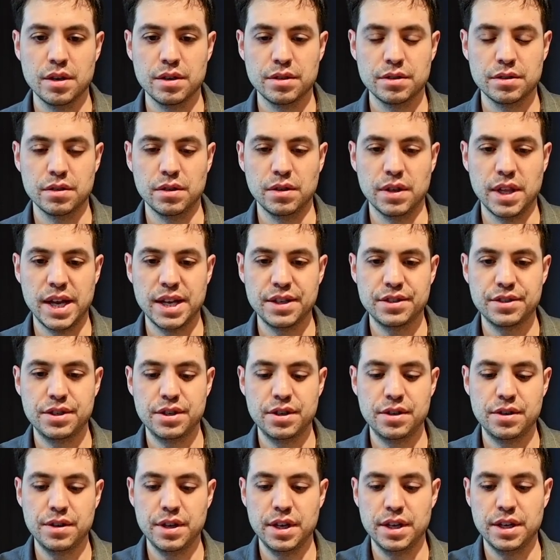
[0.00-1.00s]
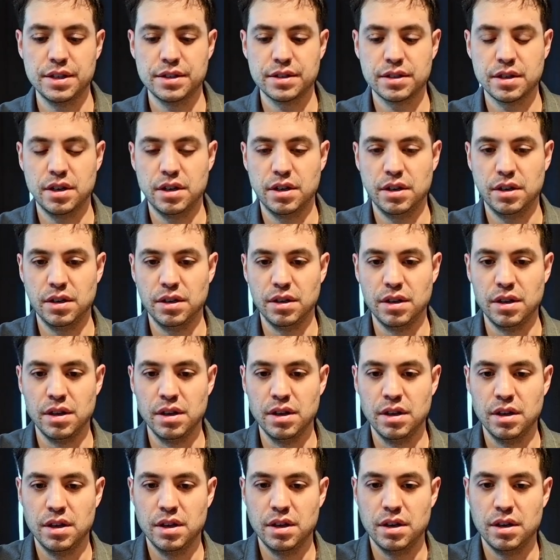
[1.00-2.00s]
So last year they just called
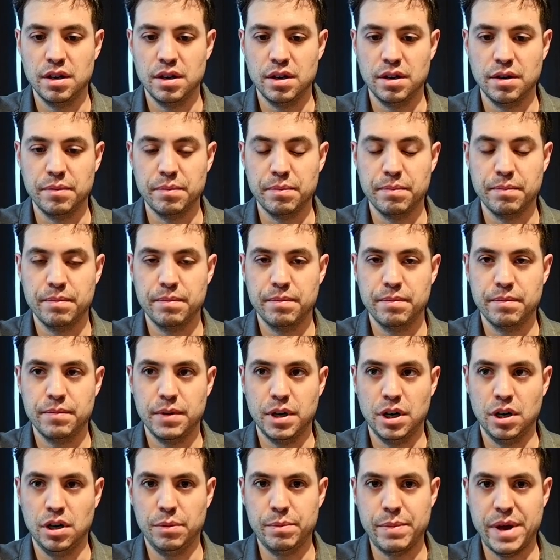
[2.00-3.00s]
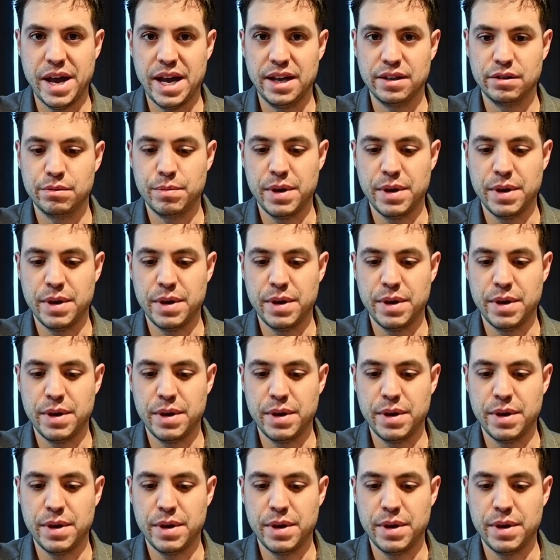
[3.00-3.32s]
all bass.